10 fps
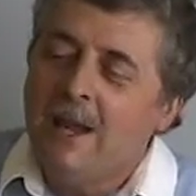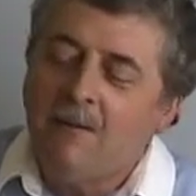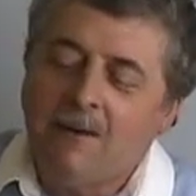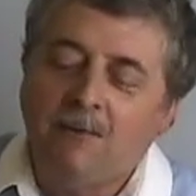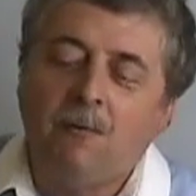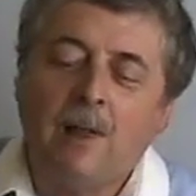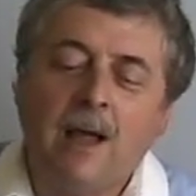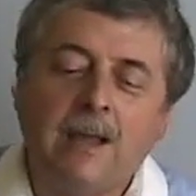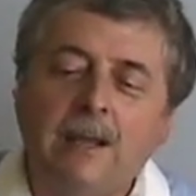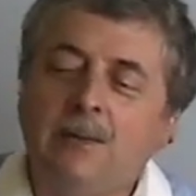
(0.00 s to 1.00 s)
He was
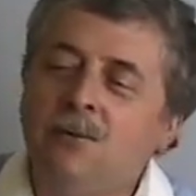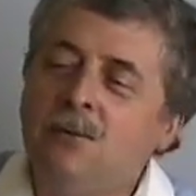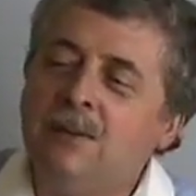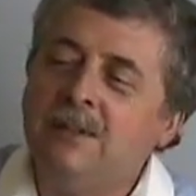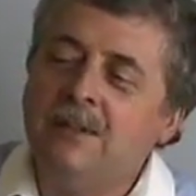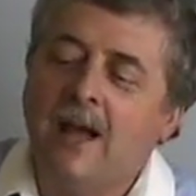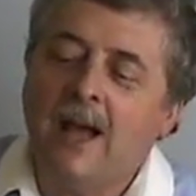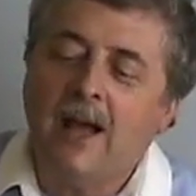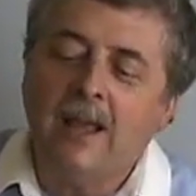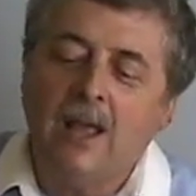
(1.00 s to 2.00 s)
flying through the
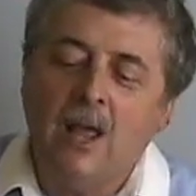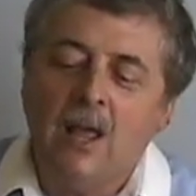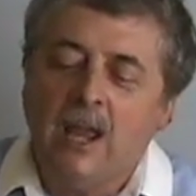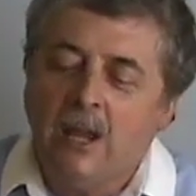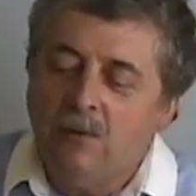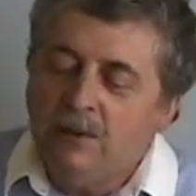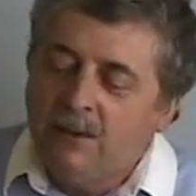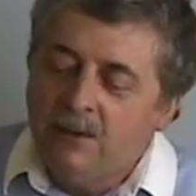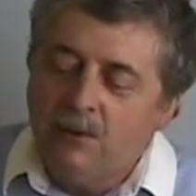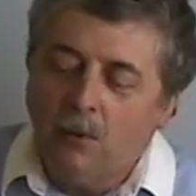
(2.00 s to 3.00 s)
sky. He was
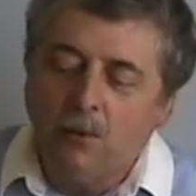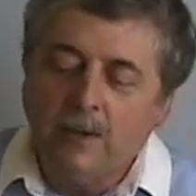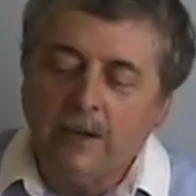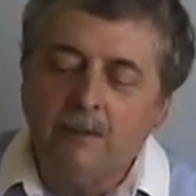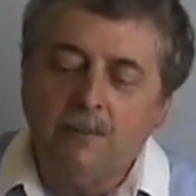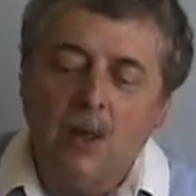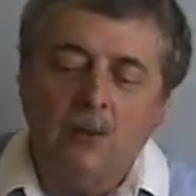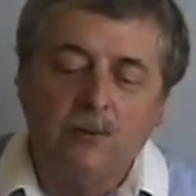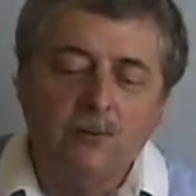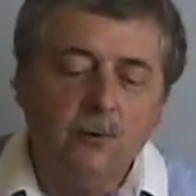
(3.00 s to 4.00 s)
soaring
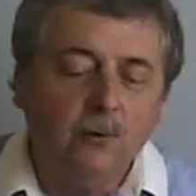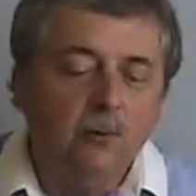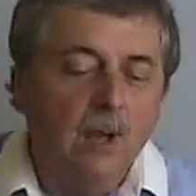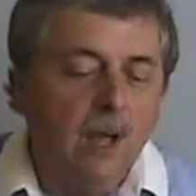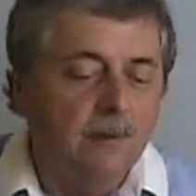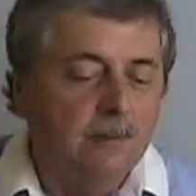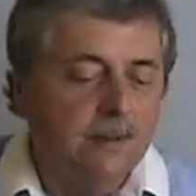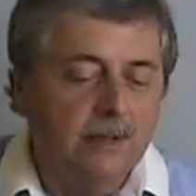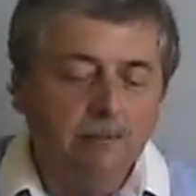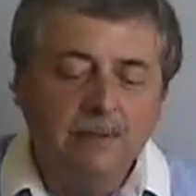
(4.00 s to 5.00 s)
through the
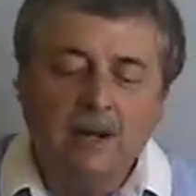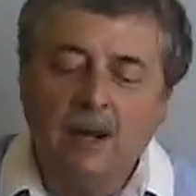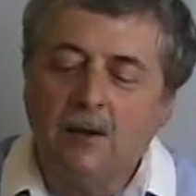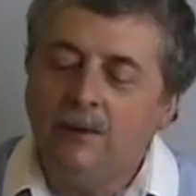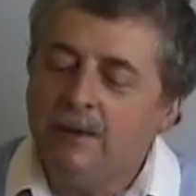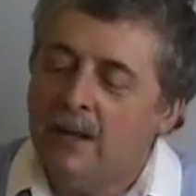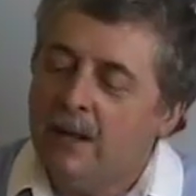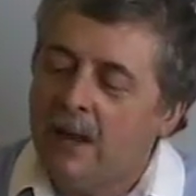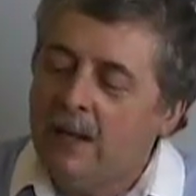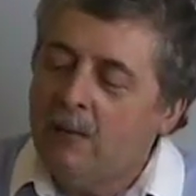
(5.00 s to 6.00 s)
shipyards
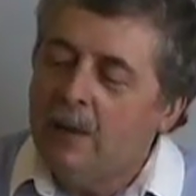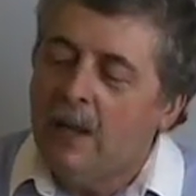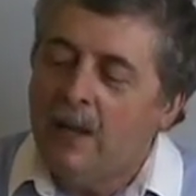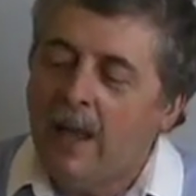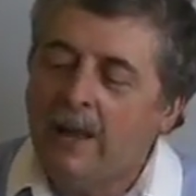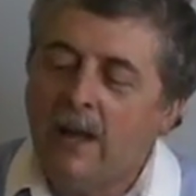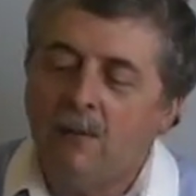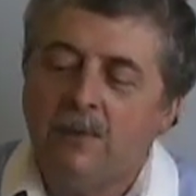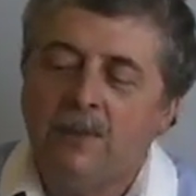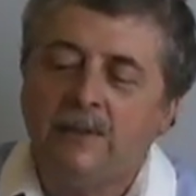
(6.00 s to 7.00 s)
and he would hang out
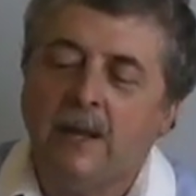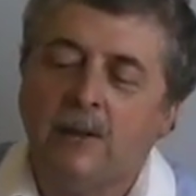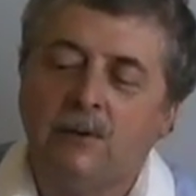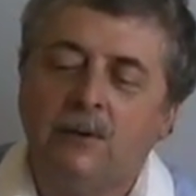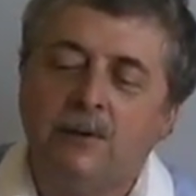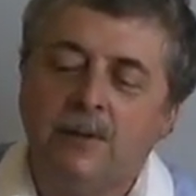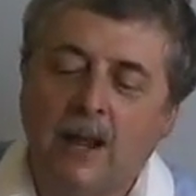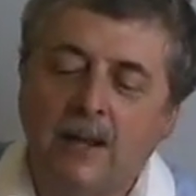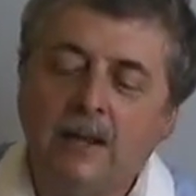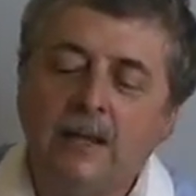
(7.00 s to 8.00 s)
with the sailors
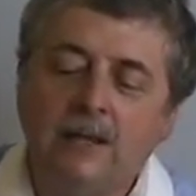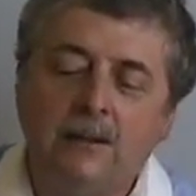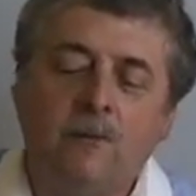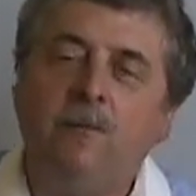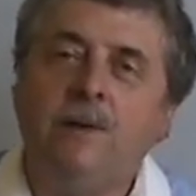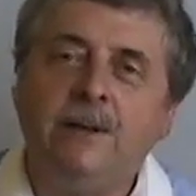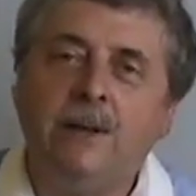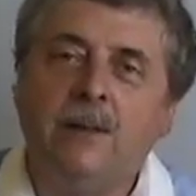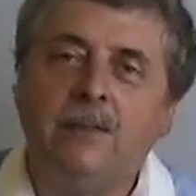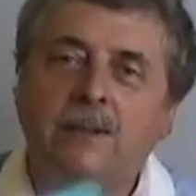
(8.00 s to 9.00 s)
and he'd eat the fish
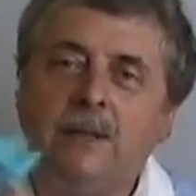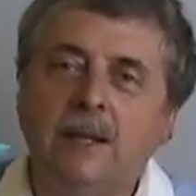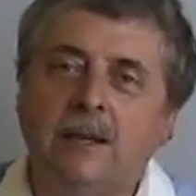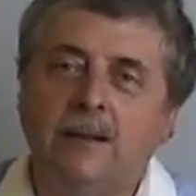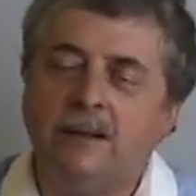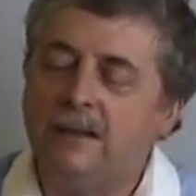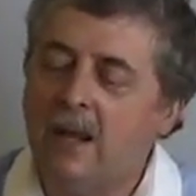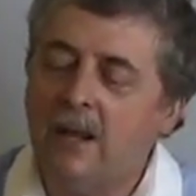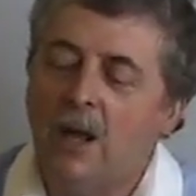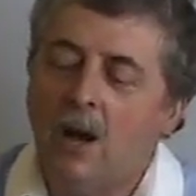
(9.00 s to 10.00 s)
out of the sea and
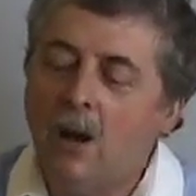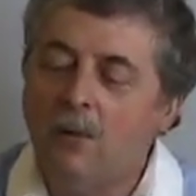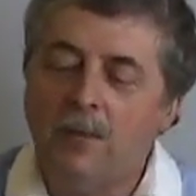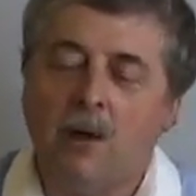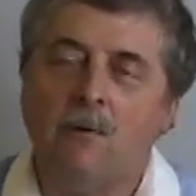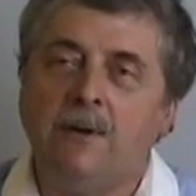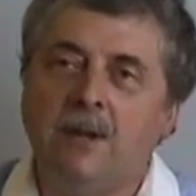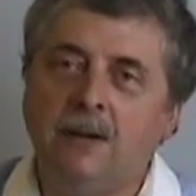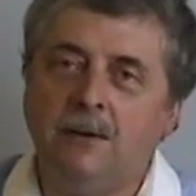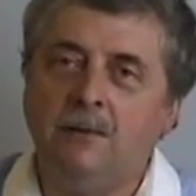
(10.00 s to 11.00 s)
say, oh, that one
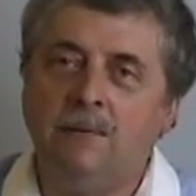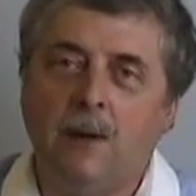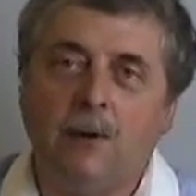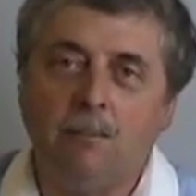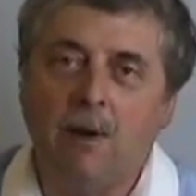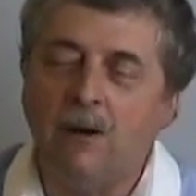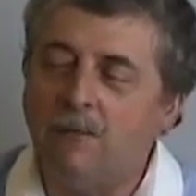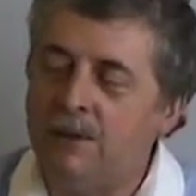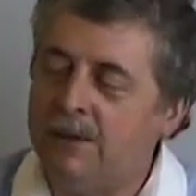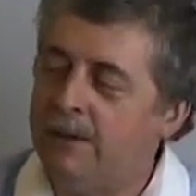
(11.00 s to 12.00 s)
tasted very
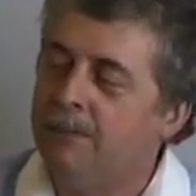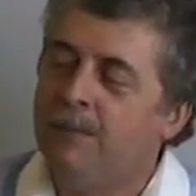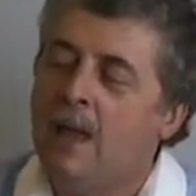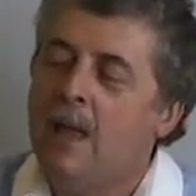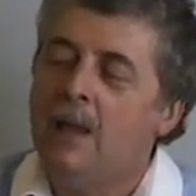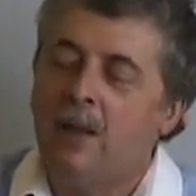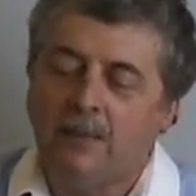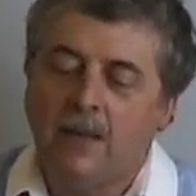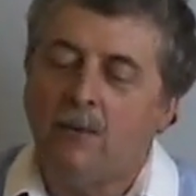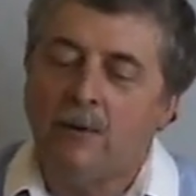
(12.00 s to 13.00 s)
marvelous
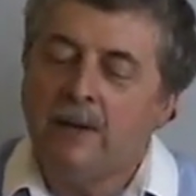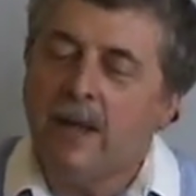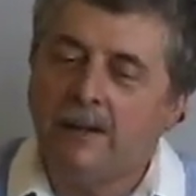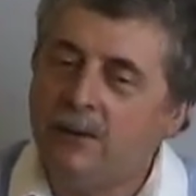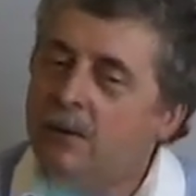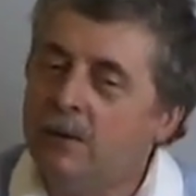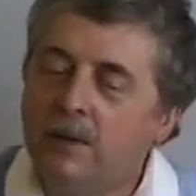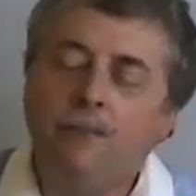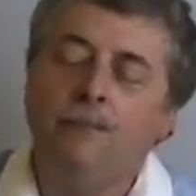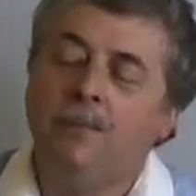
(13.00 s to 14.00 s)
and that one not so good.